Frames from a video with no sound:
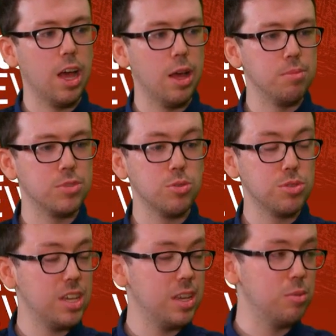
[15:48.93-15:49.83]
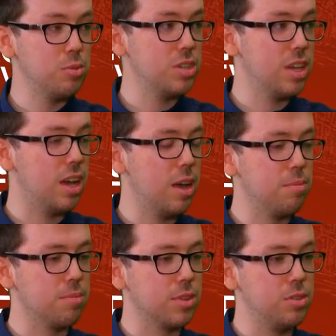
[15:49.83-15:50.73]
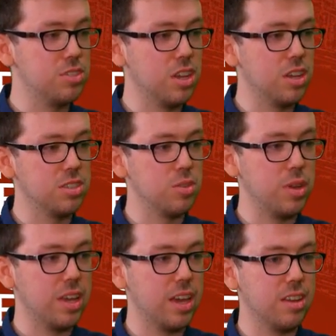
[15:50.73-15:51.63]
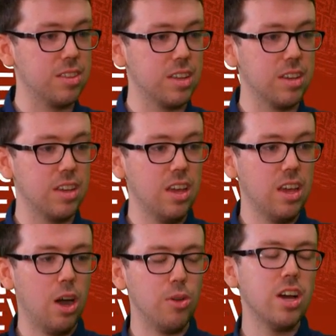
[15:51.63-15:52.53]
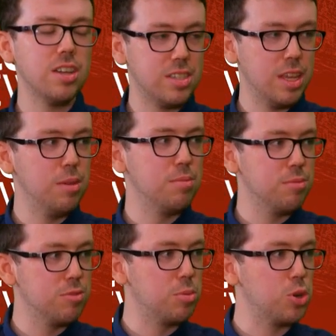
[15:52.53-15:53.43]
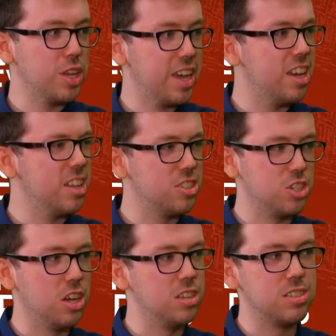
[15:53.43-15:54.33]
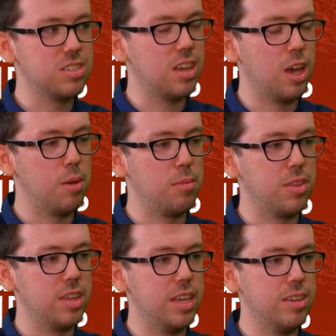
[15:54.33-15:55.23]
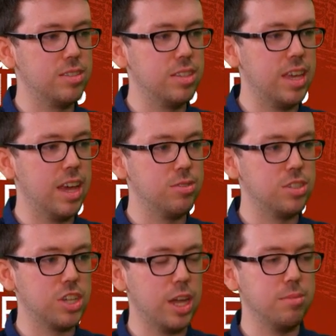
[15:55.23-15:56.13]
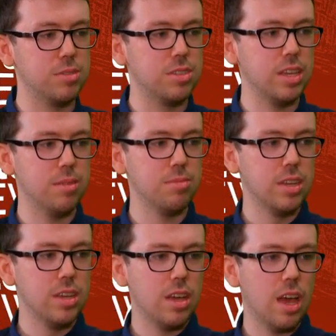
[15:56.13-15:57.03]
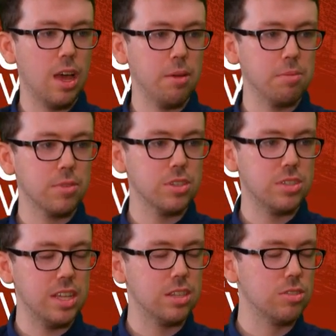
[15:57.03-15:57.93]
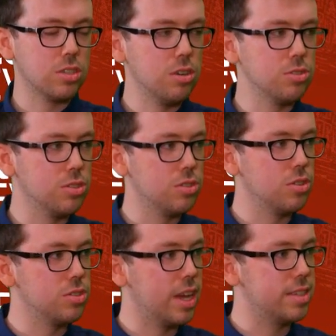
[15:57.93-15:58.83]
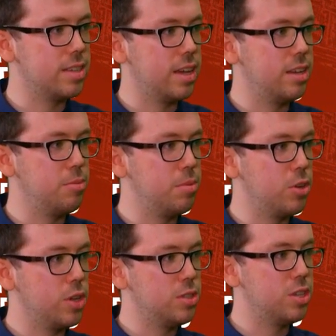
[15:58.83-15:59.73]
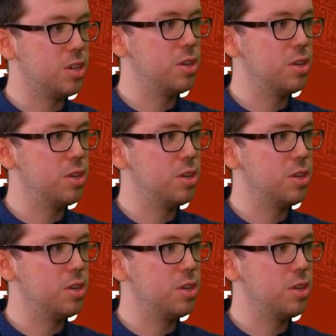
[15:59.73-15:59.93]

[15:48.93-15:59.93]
So we'll see. We'll see who starts at the weekend. I think I would like to see Verbruggen get another chance. I think it was a shame to see him concede those goals on Saturday, and he'll be looking to